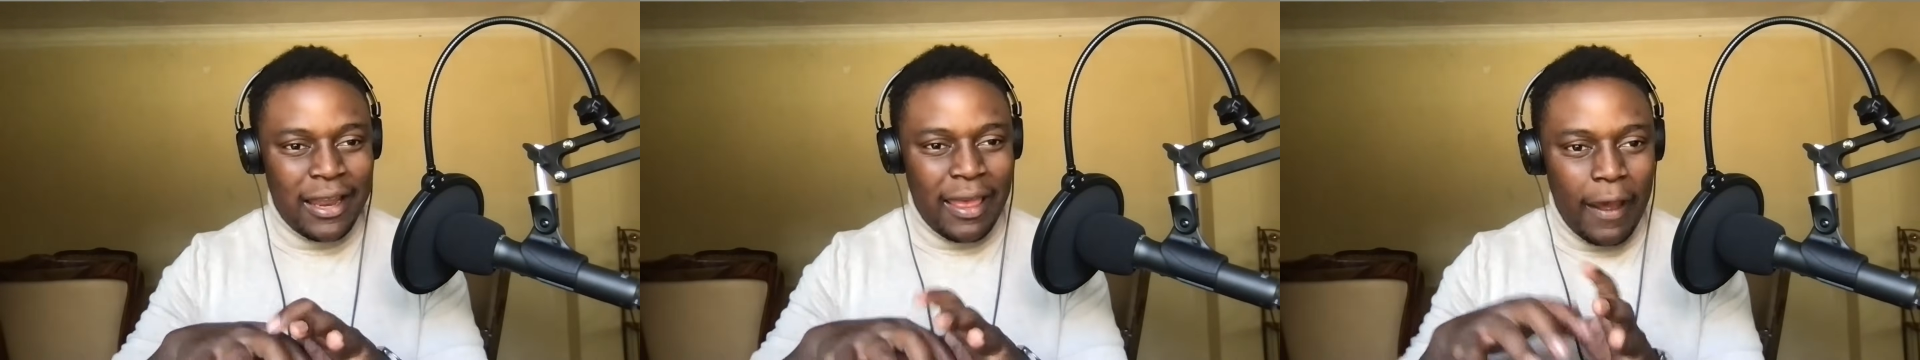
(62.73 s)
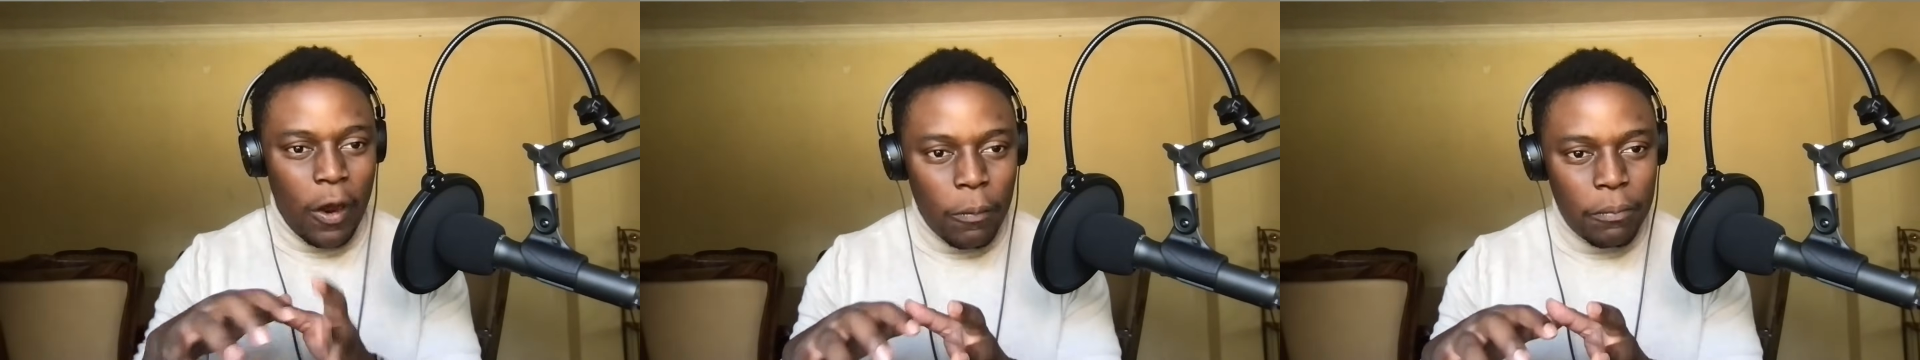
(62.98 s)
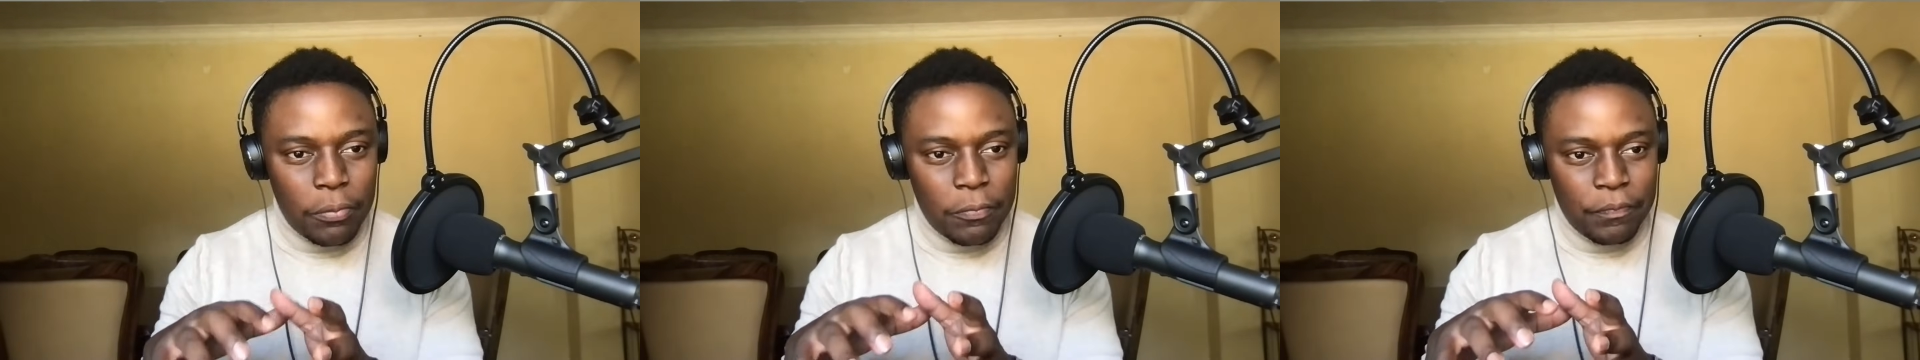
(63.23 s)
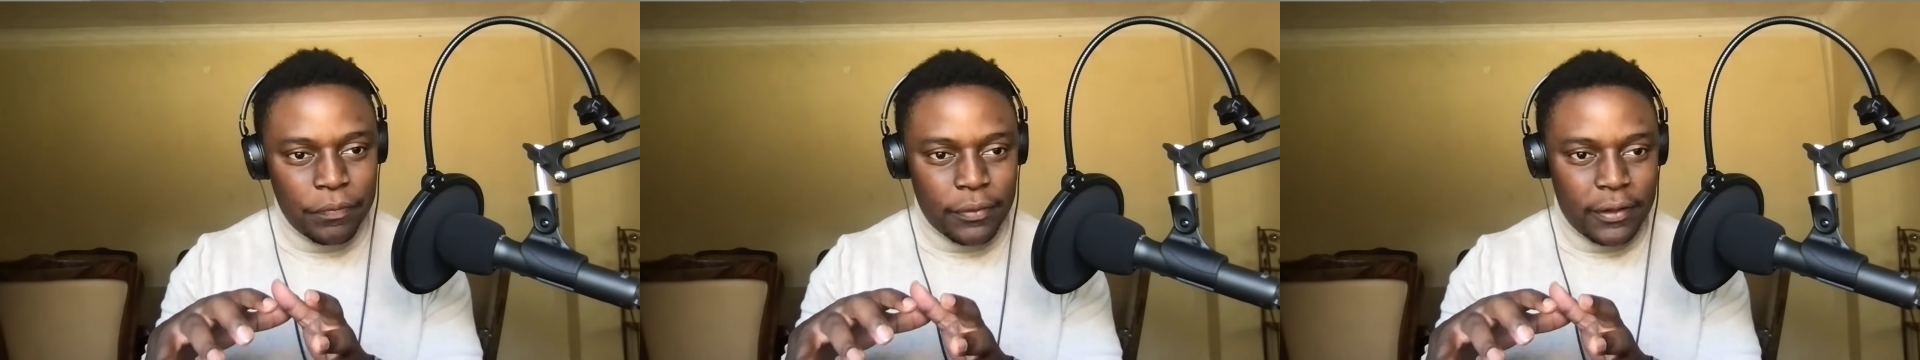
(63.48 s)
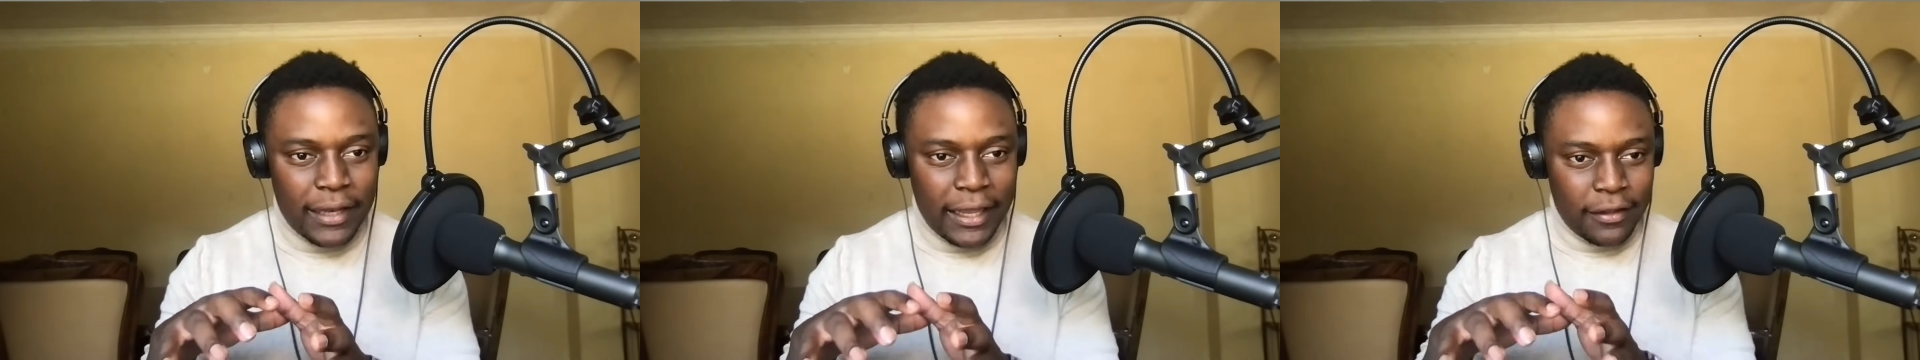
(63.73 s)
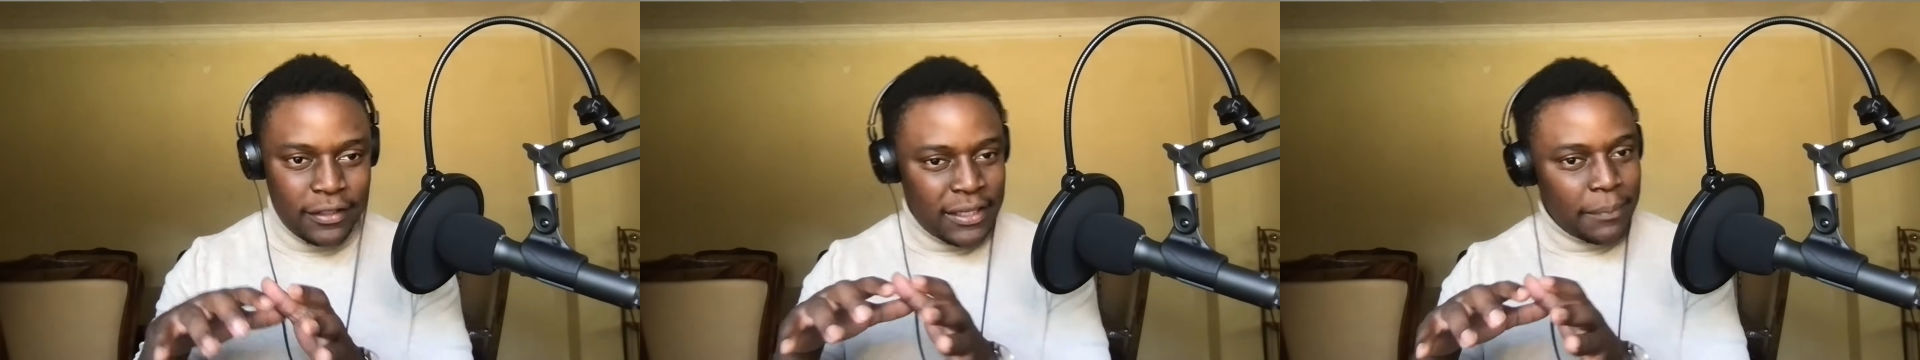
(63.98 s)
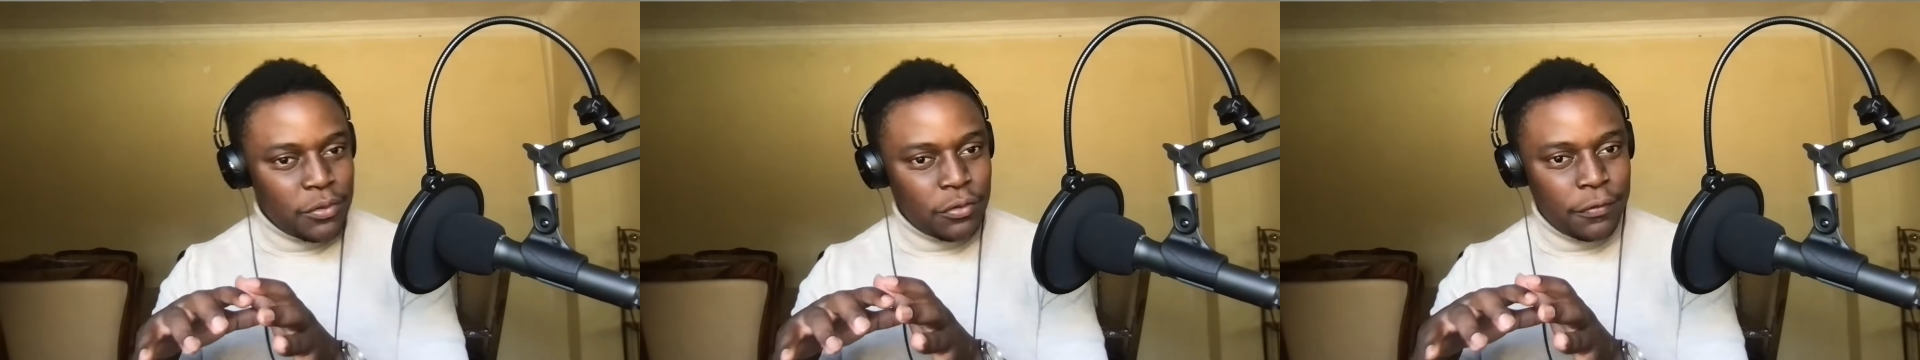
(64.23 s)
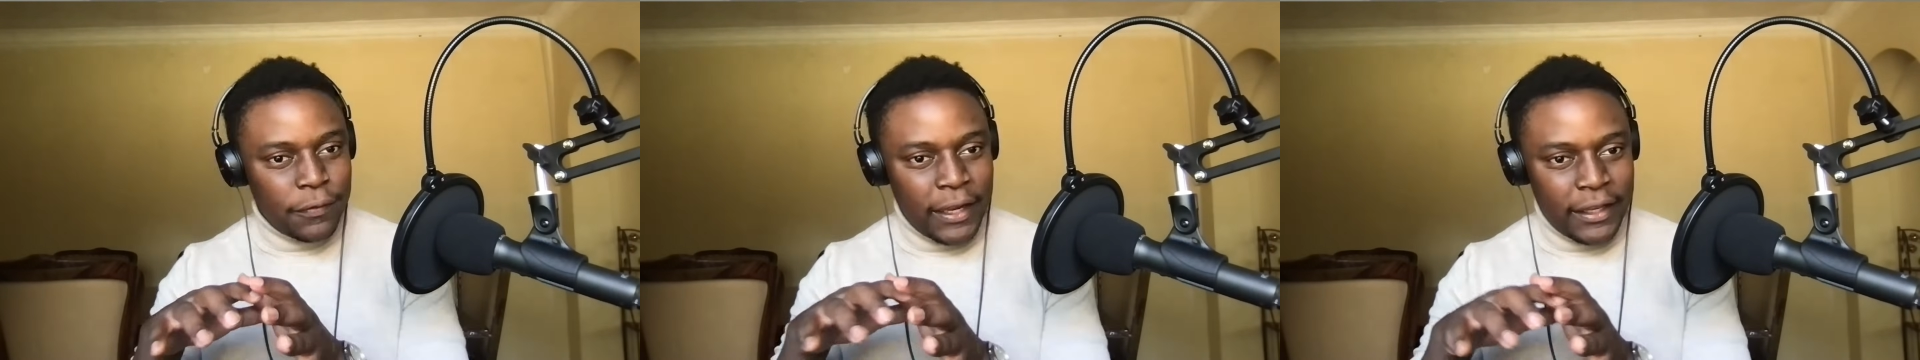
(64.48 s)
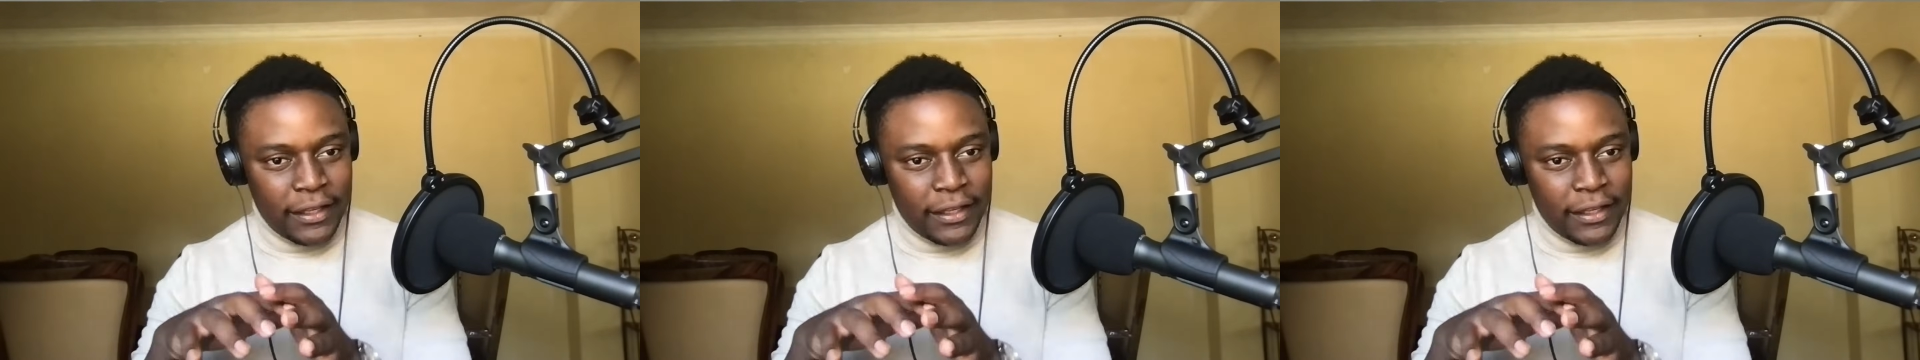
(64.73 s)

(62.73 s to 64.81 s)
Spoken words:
help, like in terms of like